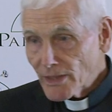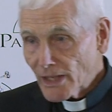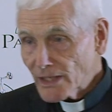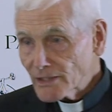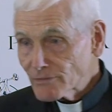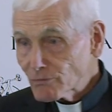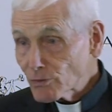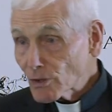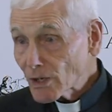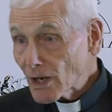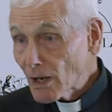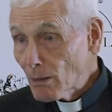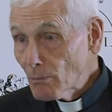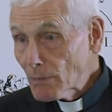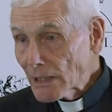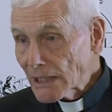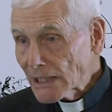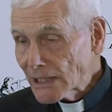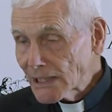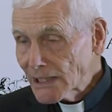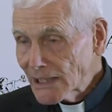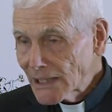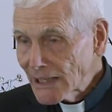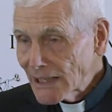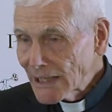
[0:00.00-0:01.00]
thanks for
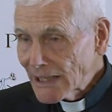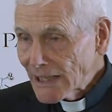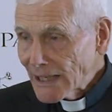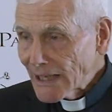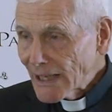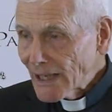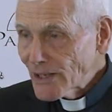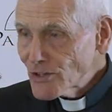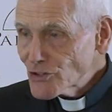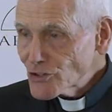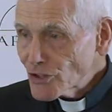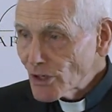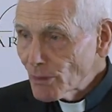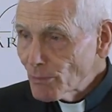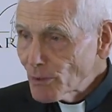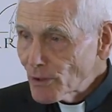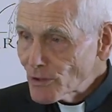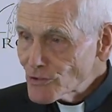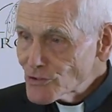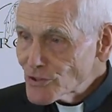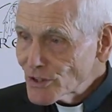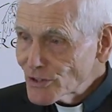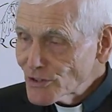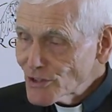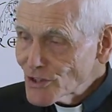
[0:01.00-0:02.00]
coming. And
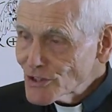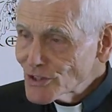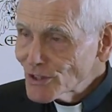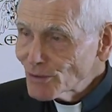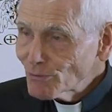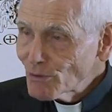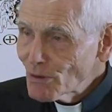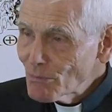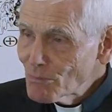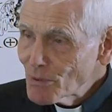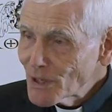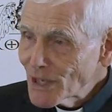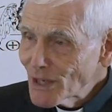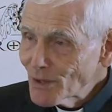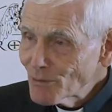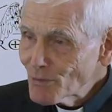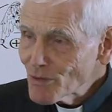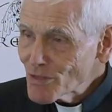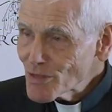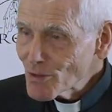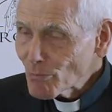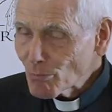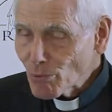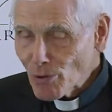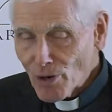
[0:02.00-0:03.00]
Charbel suggested we begin
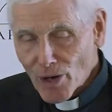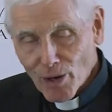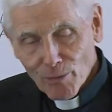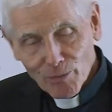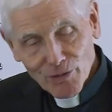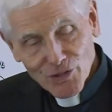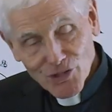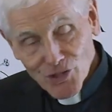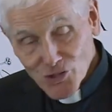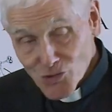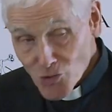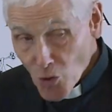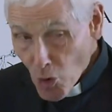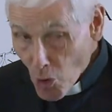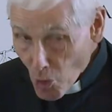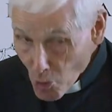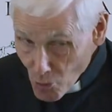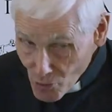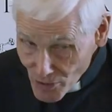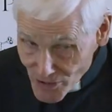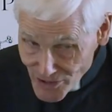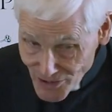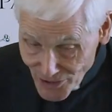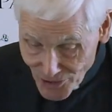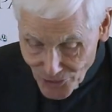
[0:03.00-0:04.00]
with the prayer, which is
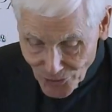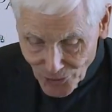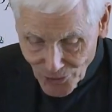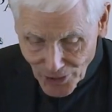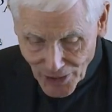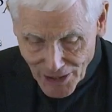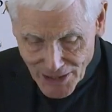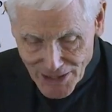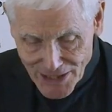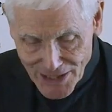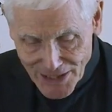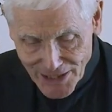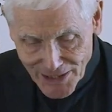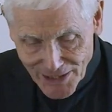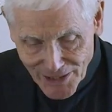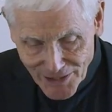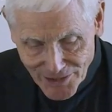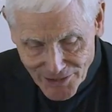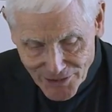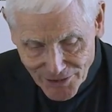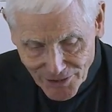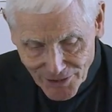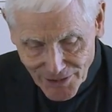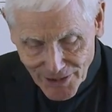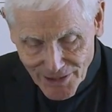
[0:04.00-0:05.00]
always a good idea.
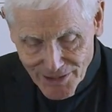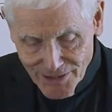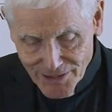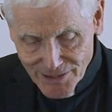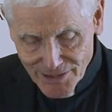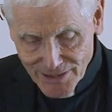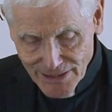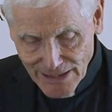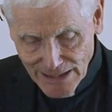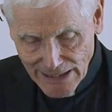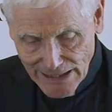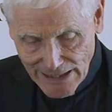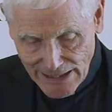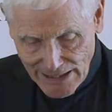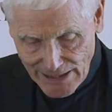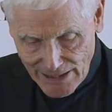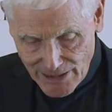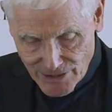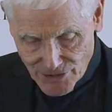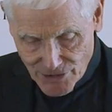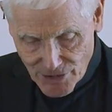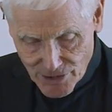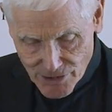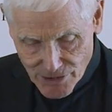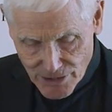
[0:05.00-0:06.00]
So let's
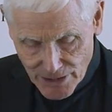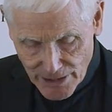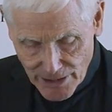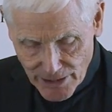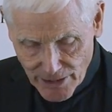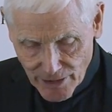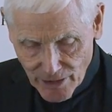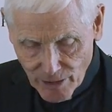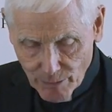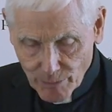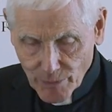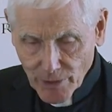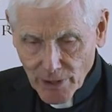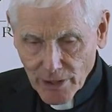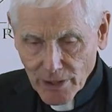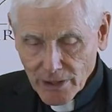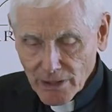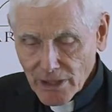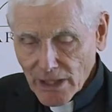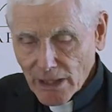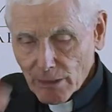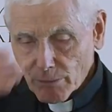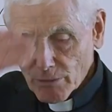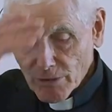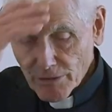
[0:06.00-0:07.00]
just say Hail Mary.
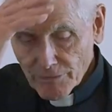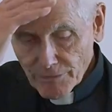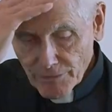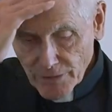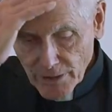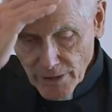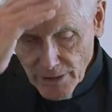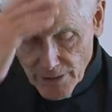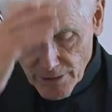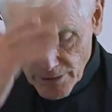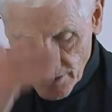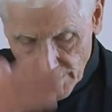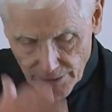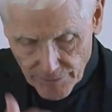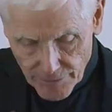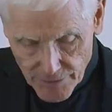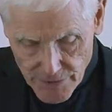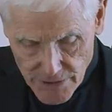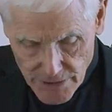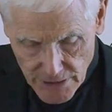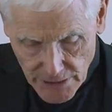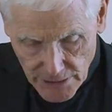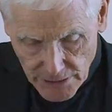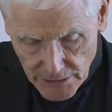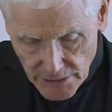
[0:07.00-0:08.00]
In the name of the Father, and of the
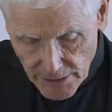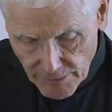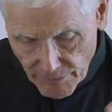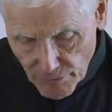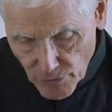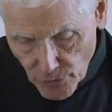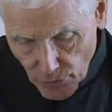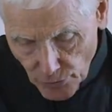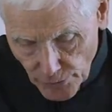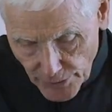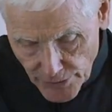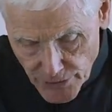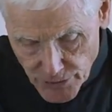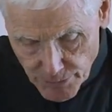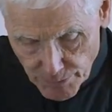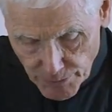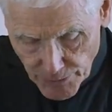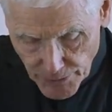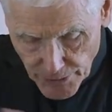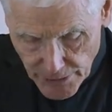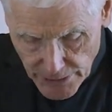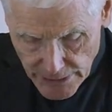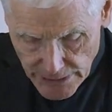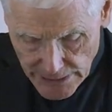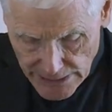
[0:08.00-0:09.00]
Son, and of the Holy
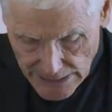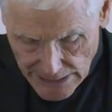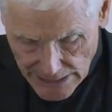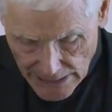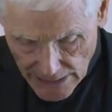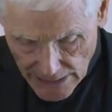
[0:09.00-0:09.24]
Spirit.